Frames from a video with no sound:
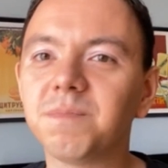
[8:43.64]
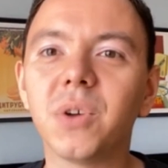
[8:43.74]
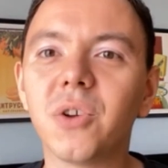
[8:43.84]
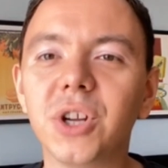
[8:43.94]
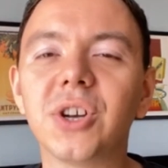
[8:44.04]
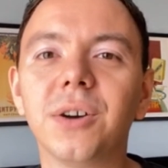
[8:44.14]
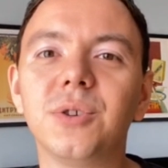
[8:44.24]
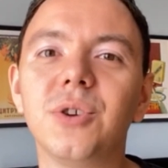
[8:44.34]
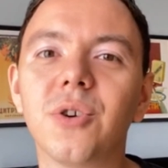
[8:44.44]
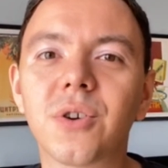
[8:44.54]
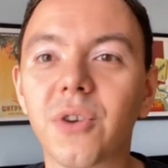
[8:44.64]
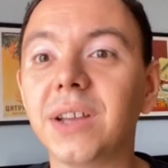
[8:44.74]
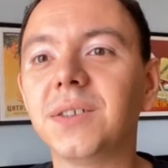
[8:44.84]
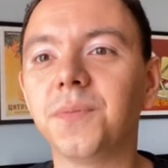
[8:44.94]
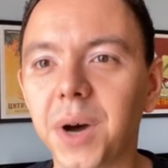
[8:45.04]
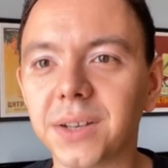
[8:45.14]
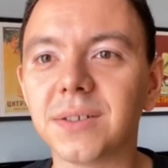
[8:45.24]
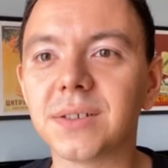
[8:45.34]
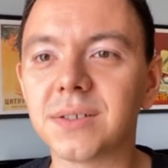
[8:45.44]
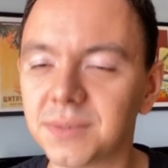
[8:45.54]
reach out to your creative
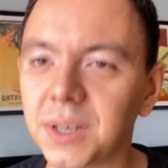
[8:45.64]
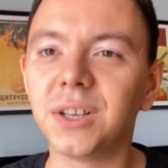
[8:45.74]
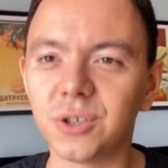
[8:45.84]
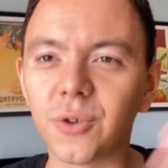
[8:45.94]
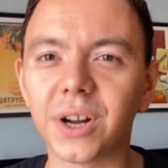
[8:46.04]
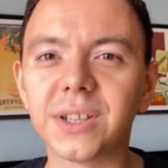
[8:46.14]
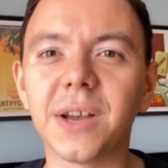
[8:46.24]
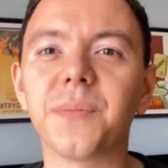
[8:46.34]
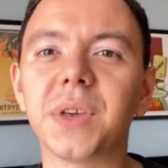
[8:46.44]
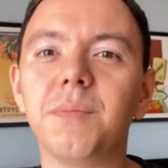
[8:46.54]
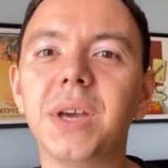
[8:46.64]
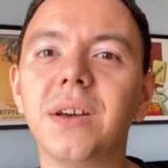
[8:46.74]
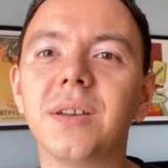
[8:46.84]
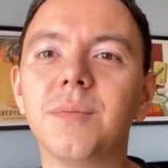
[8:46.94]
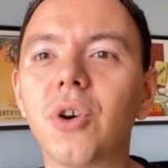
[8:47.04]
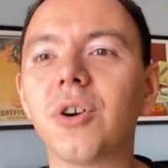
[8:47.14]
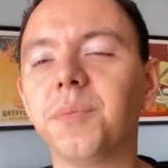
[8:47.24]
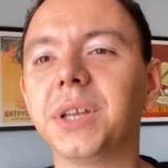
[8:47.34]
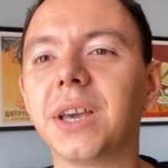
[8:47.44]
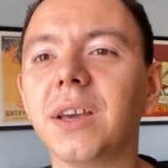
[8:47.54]
partners to create something bigger and more
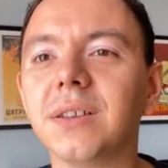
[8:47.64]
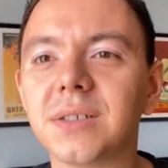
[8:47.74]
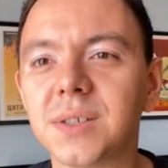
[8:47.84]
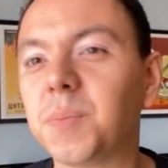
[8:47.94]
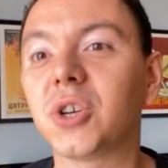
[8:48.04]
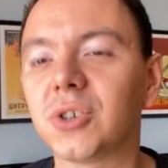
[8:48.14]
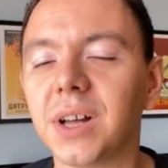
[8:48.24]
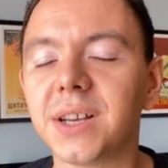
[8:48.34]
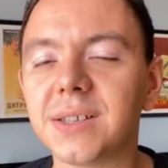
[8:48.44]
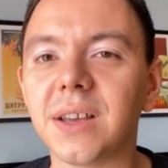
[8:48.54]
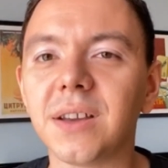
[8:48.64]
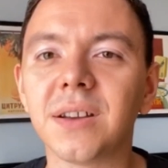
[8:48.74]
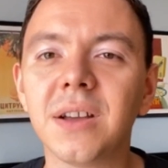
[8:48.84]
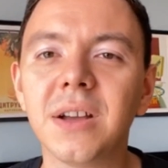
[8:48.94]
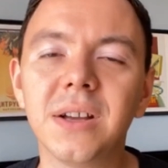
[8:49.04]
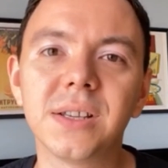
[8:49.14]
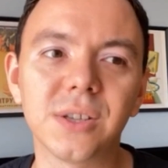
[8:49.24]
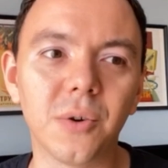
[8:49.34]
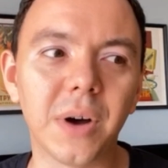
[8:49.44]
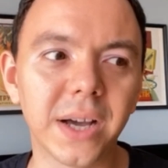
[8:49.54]
complicated, specialized thing.
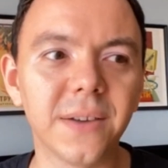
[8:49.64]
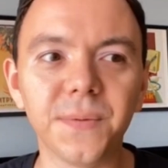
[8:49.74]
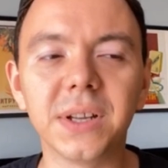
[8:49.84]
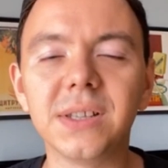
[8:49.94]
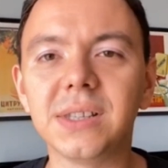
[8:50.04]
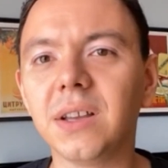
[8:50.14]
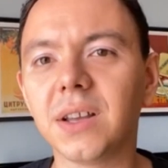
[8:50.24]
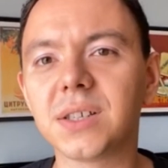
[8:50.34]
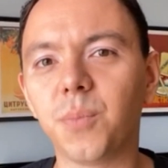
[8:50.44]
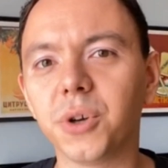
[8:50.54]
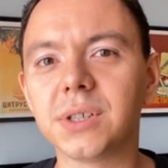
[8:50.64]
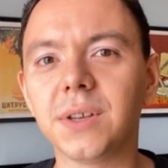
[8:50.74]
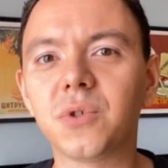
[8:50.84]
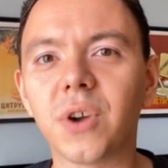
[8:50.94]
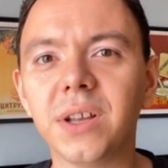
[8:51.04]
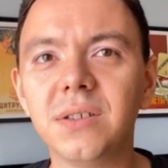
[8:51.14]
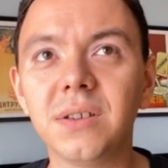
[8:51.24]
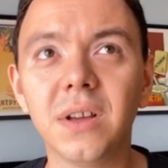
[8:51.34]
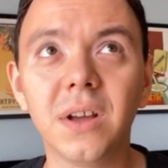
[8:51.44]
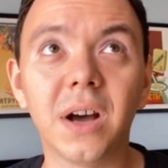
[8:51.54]
So I definitely see it as a positive trend.
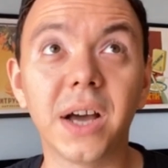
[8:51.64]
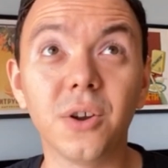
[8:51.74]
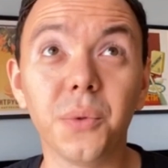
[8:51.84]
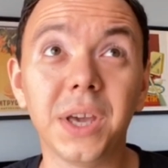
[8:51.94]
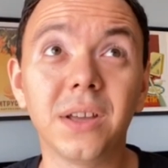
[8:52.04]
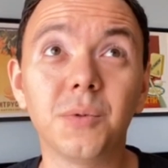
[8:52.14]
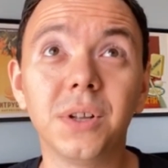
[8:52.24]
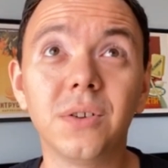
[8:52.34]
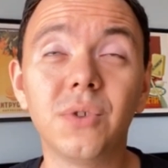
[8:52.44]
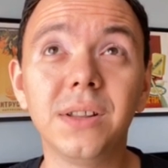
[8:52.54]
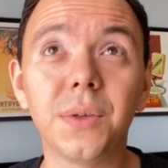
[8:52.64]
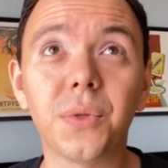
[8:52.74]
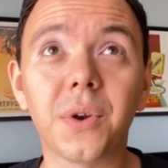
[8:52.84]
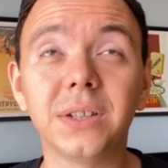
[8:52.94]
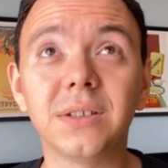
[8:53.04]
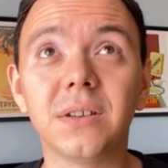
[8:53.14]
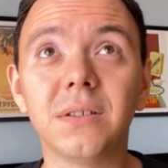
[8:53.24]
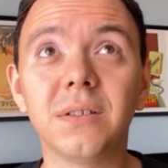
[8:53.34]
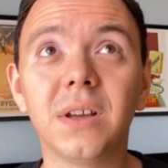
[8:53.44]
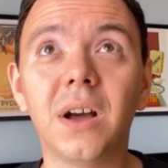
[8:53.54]
I don't think it will really
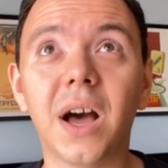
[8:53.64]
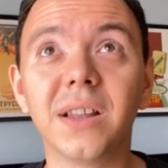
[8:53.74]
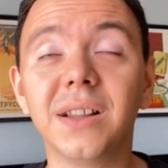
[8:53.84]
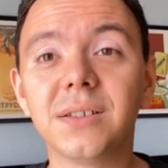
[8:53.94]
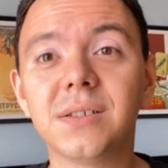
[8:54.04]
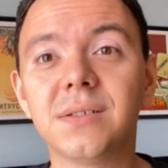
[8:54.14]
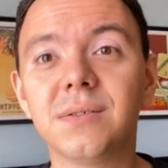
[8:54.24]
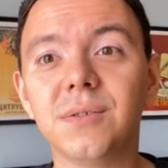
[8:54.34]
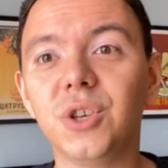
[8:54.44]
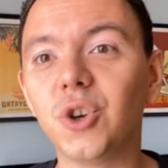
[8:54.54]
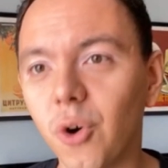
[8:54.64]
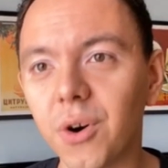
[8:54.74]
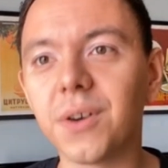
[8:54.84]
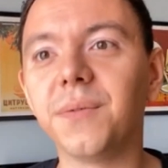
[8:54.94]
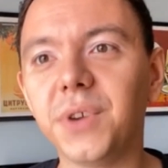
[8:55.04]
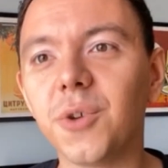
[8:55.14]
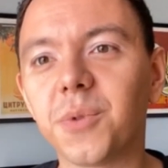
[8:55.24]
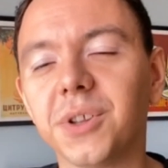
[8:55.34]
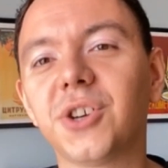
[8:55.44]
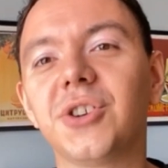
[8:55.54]
threaten unless your video
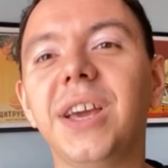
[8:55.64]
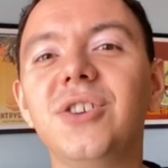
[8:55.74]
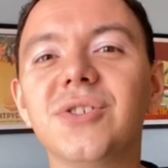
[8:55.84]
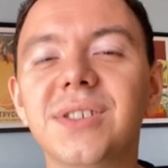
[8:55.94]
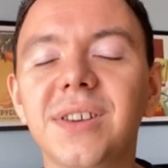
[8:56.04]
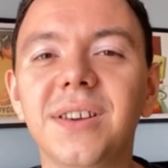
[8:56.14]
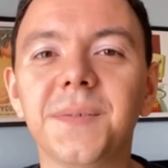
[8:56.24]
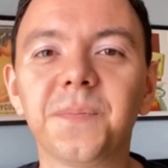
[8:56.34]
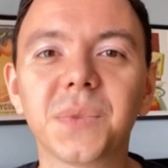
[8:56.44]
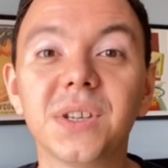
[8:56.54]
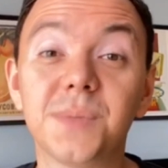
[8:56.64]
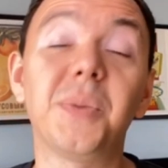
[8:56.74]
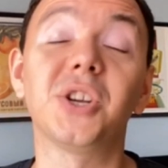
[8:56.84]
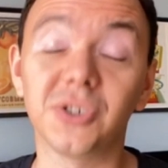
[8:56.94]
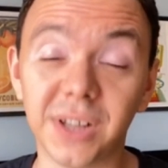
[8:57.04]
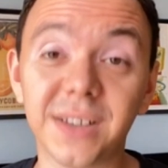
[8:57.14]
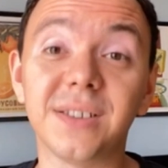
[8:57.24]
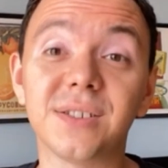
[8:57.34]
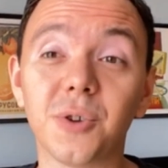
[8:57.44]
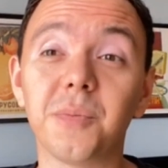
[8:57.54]
production agency
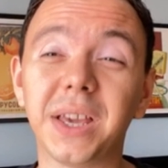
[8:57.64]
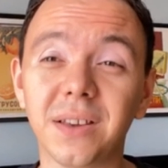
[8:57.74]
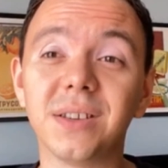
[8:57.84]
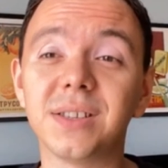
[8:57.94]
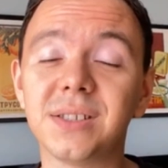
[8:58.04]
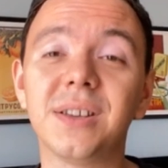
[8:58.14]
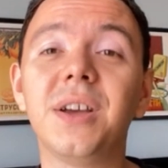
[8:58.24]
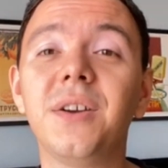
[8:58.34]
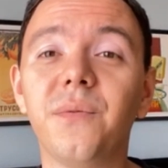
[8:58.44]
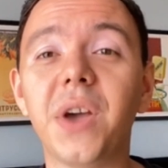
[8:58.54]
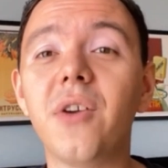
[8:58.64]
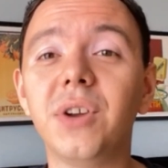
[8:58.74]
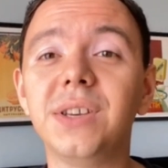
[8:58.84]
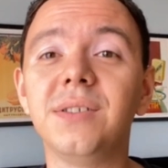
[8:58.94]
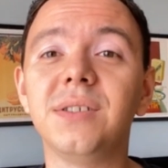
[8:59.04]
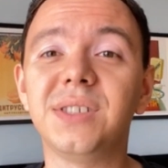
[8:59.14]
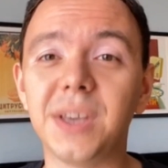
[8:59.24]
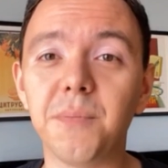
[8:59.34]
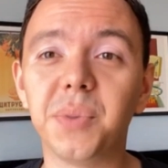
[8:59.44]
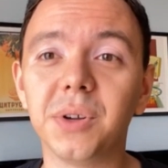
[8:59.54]
specializes on making this very
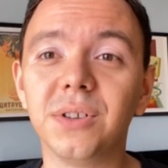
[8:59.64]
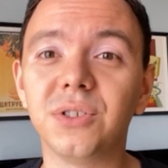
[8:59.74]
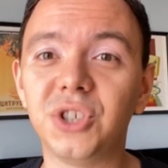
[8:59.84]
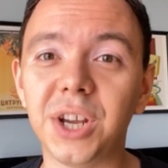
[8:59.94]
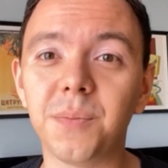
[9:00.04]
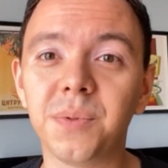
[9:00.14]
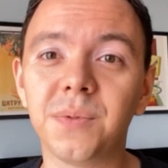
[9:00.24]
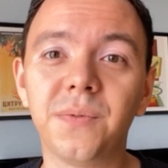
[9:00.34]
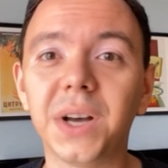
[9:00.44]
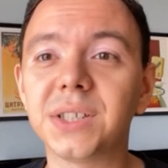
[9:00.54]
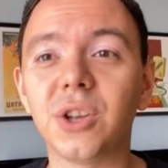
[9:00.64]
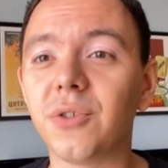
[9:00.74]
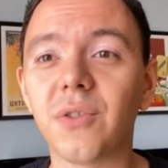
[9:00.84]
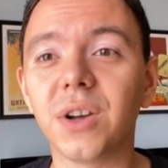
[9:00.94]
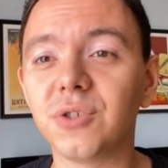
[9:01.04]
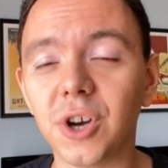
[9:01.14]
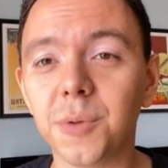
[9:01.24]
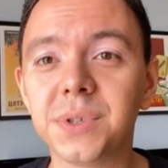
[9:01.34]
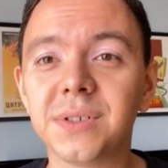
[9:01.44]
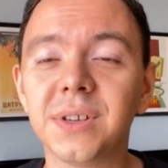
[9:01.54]
simple, cheap, fast turnaround
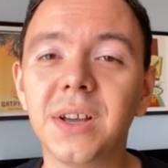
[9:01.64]
jobs.